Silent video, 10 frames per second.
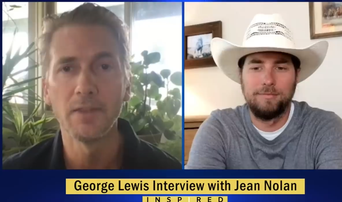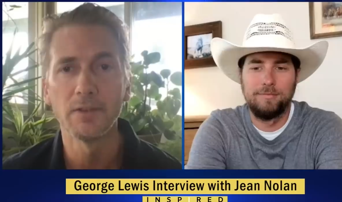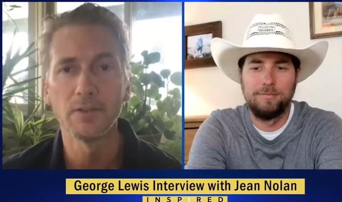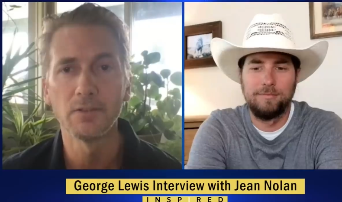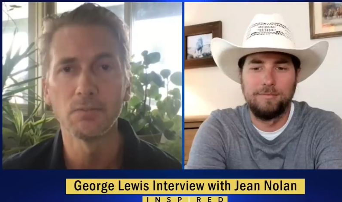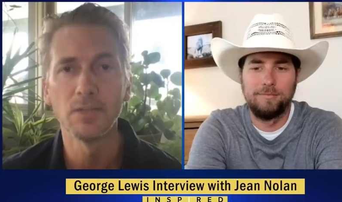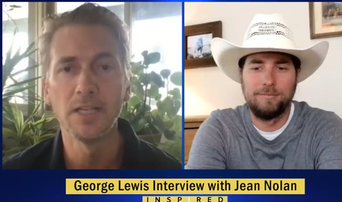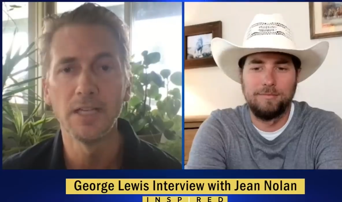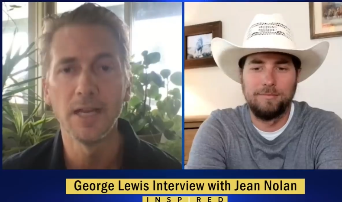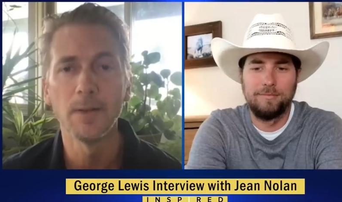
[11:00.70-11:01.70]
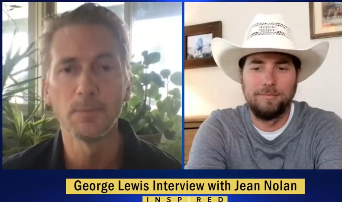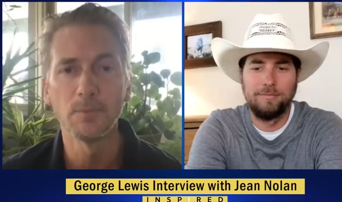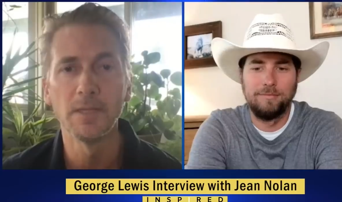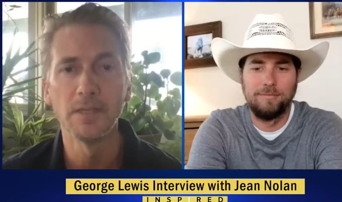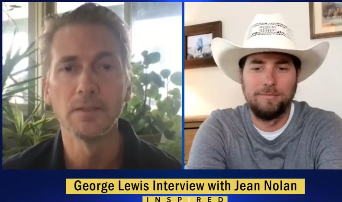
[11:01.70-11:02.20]
Speaker 1: that has really
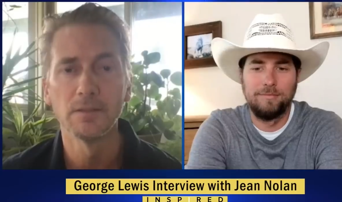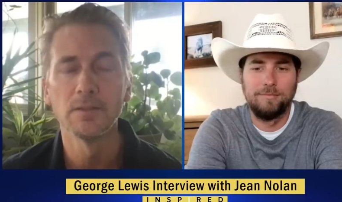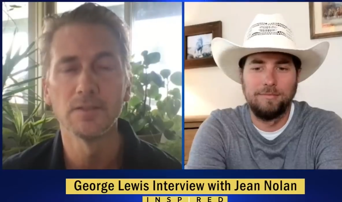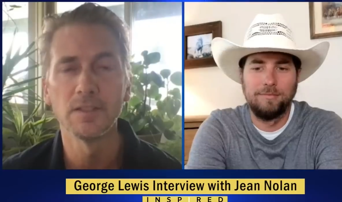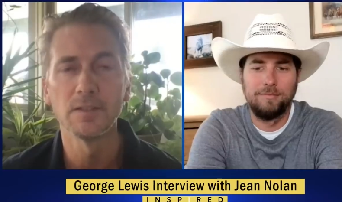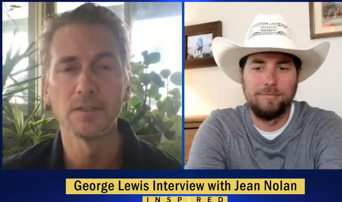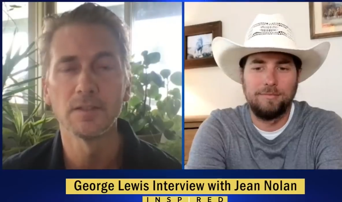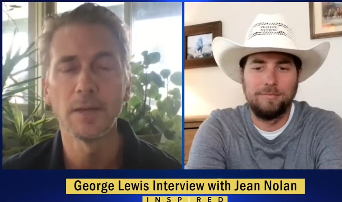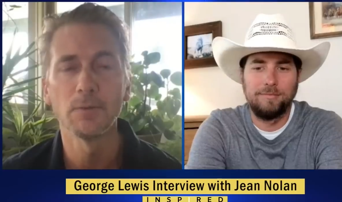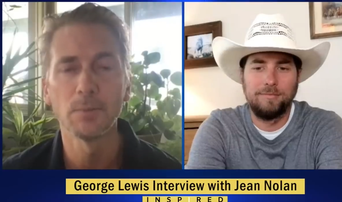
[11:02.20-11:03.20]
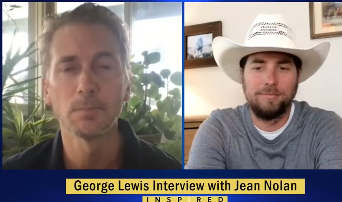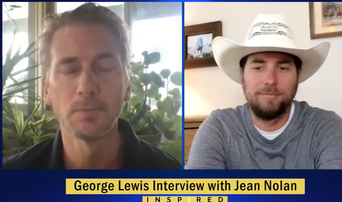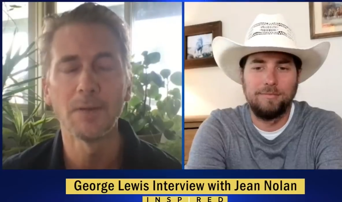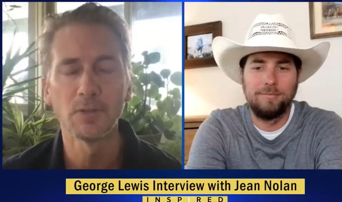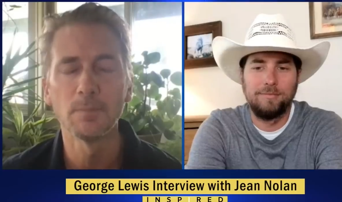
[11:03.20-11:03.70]
helped me. So that was a
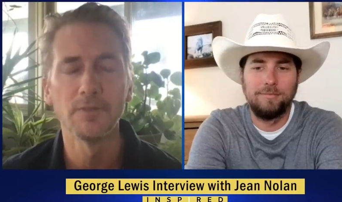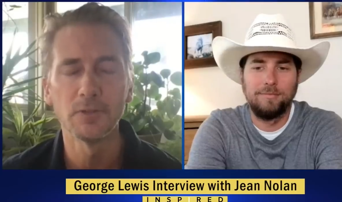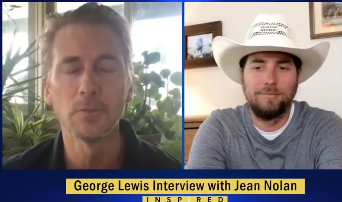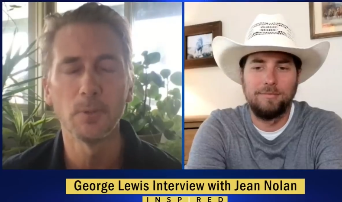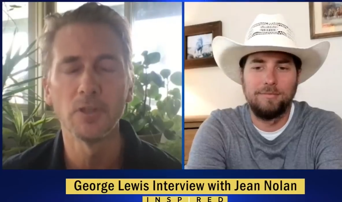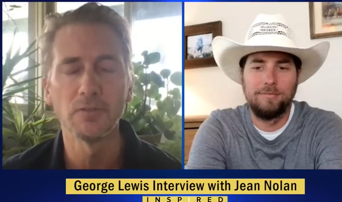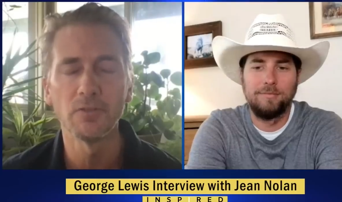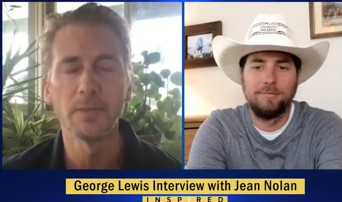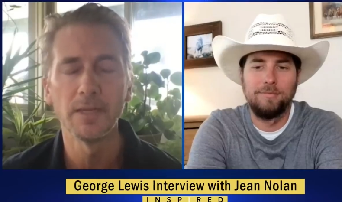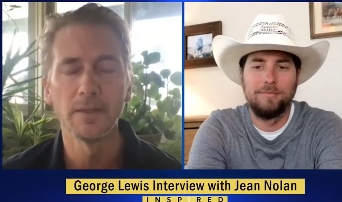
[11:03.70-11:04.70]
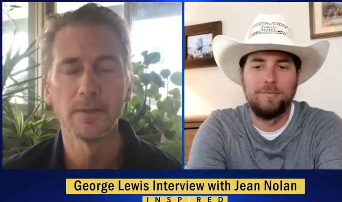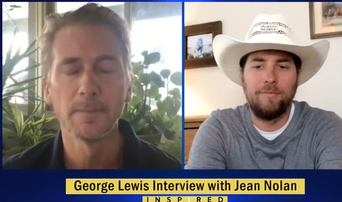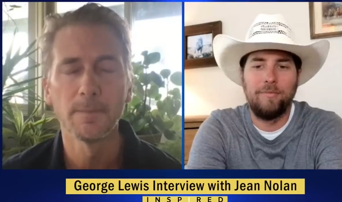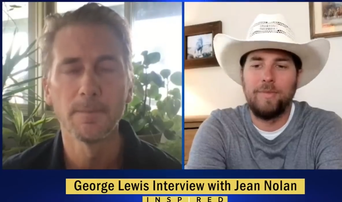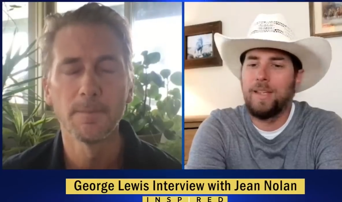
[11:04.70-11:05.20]
that was a pivotal point for me.
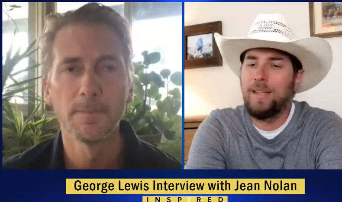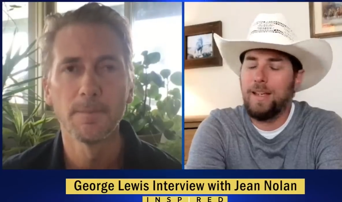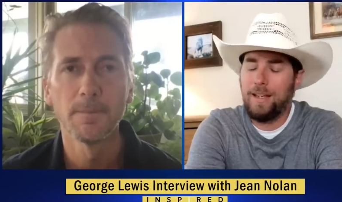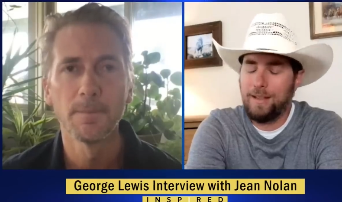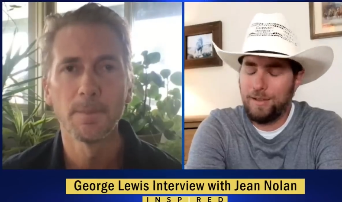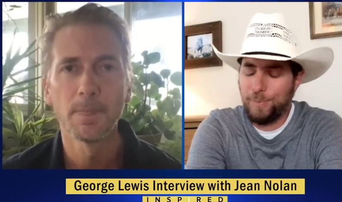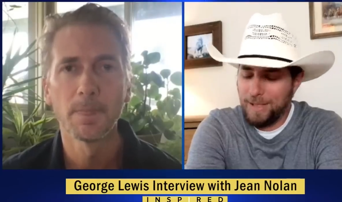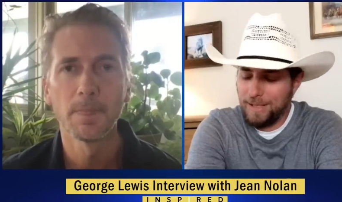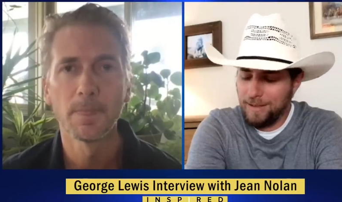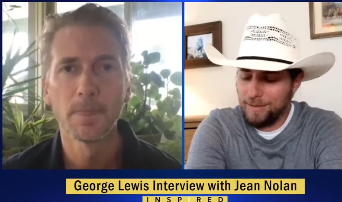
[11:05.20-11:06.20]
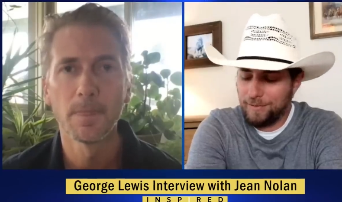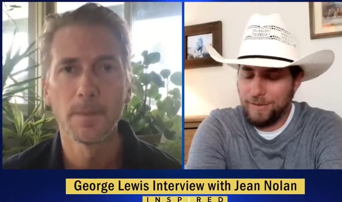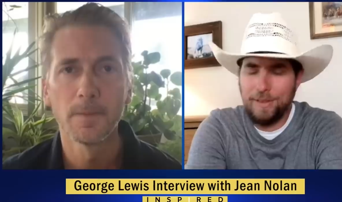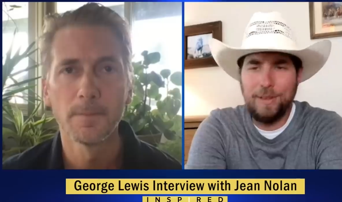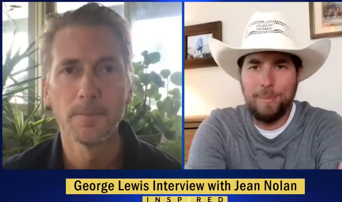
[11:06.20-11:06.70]
Speaker 2: Speaking of
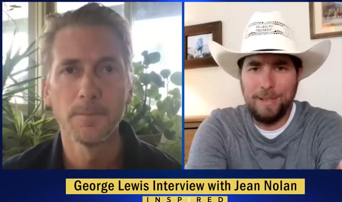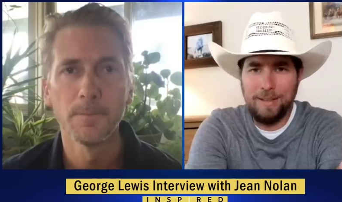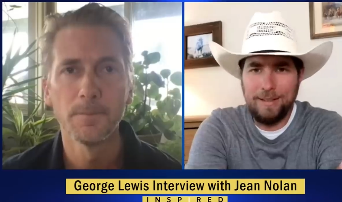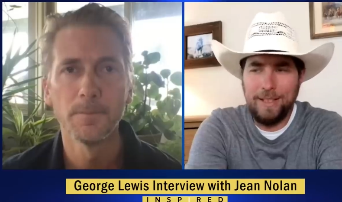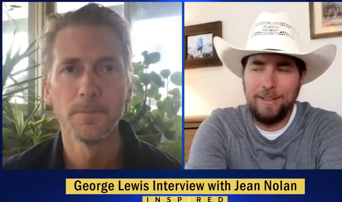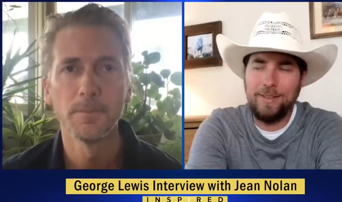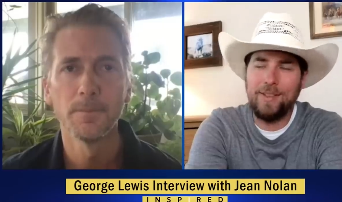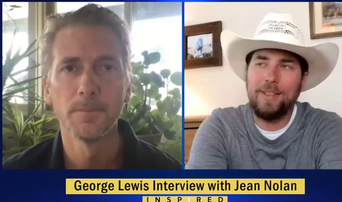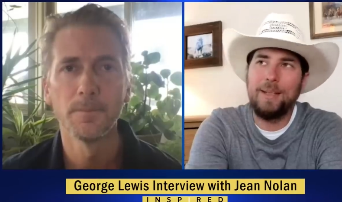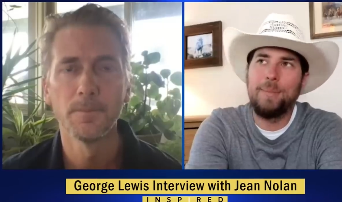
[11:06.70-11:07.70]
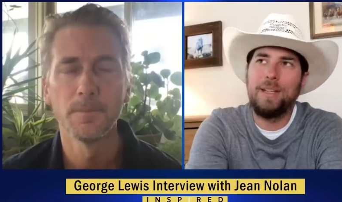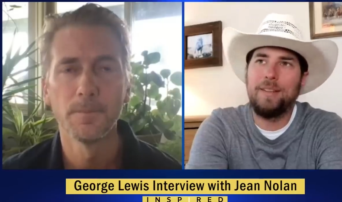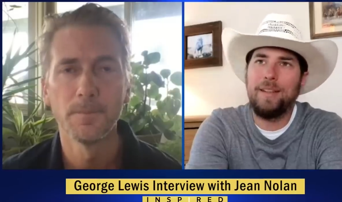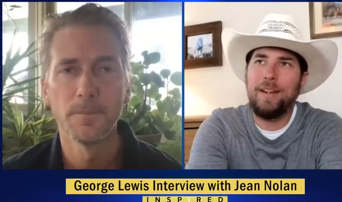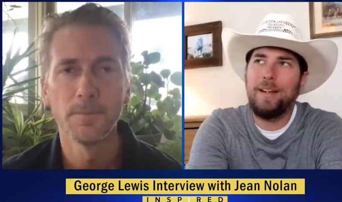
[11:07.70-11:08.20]
the Middle East, and
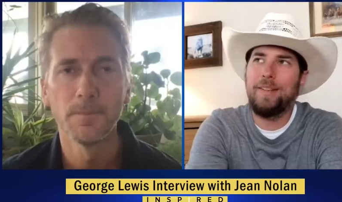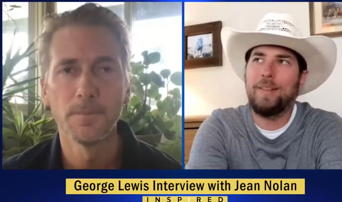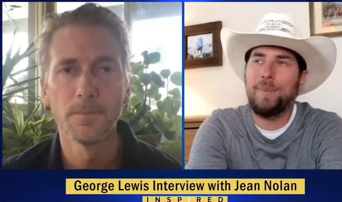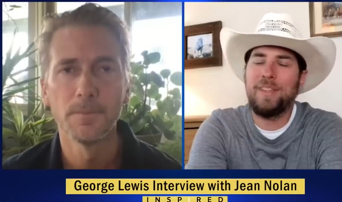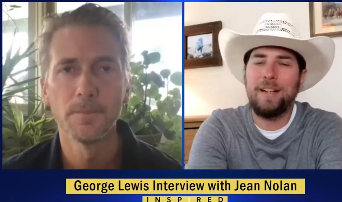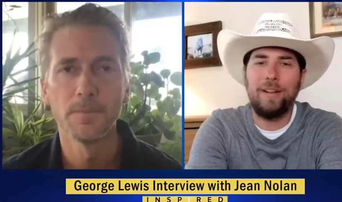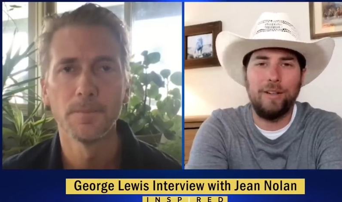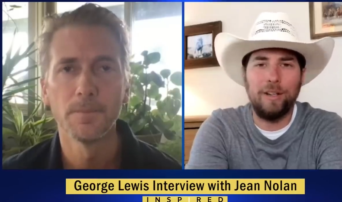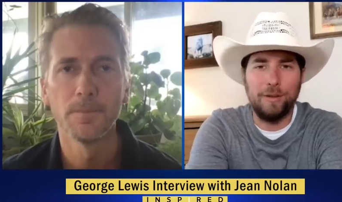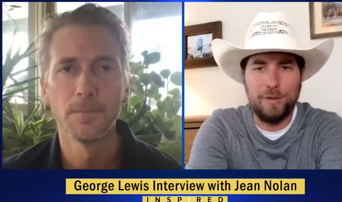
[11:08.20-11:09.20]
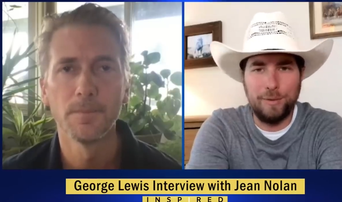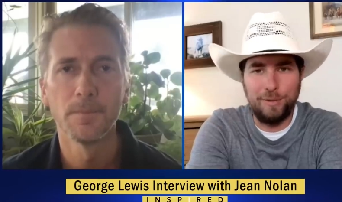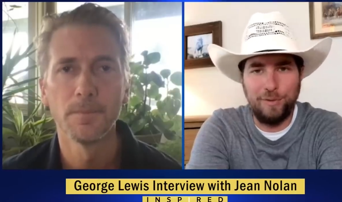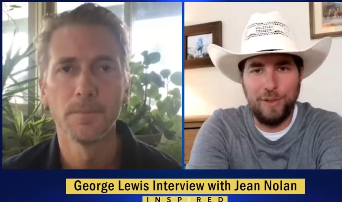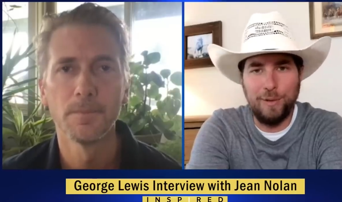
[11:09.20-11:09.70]
because it, it is something in our cultural
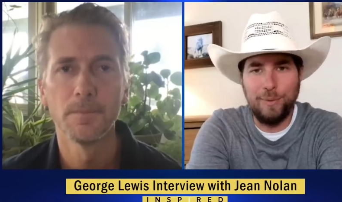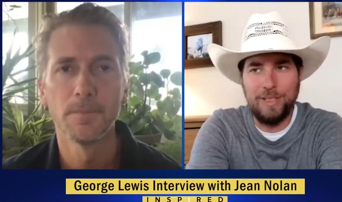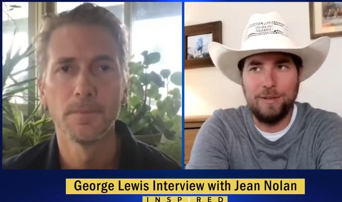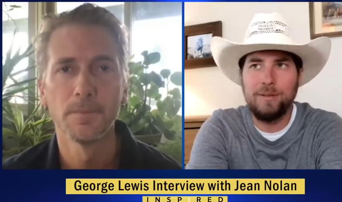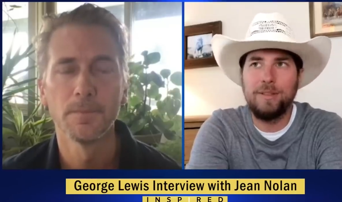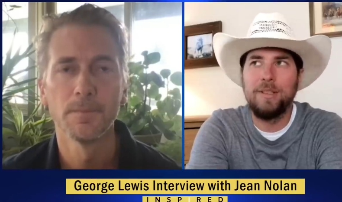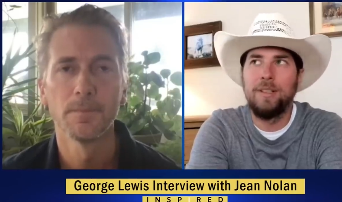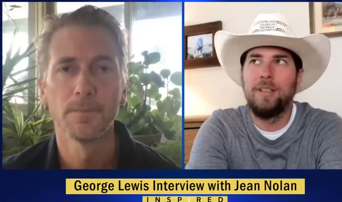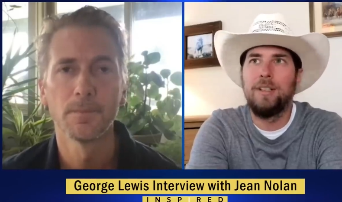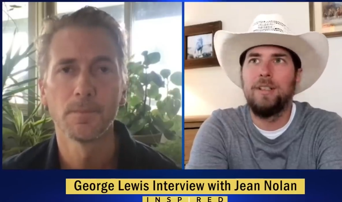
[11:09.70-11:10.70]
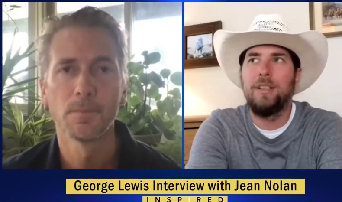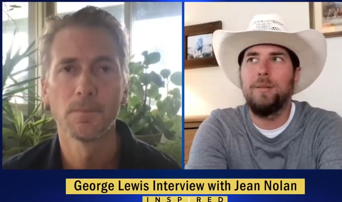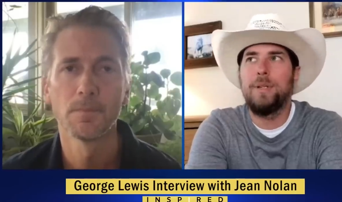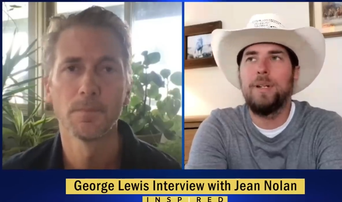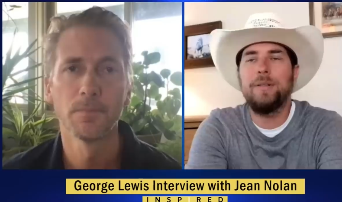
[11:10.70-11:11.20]
sphere, we don't
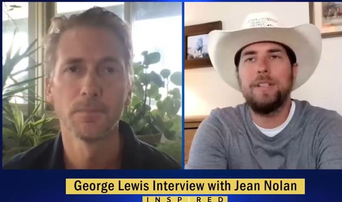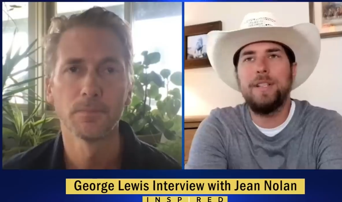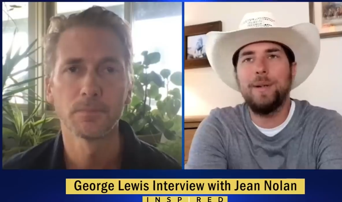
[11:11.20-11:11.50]
we don't hear